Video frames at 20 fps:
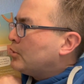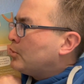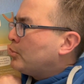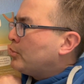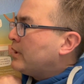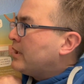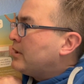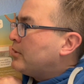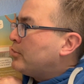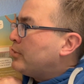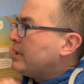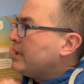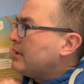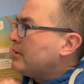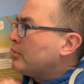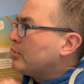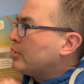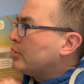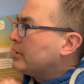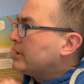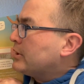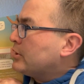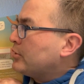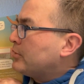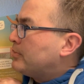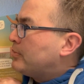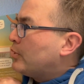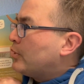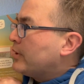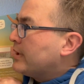When we were little
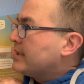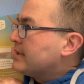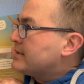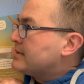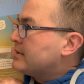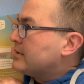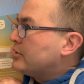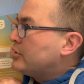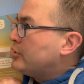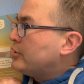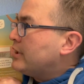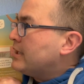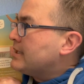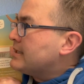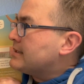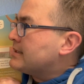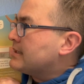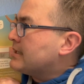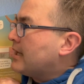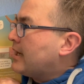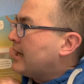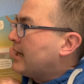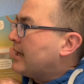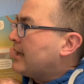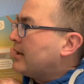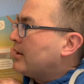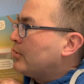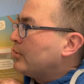boys, Eunice and I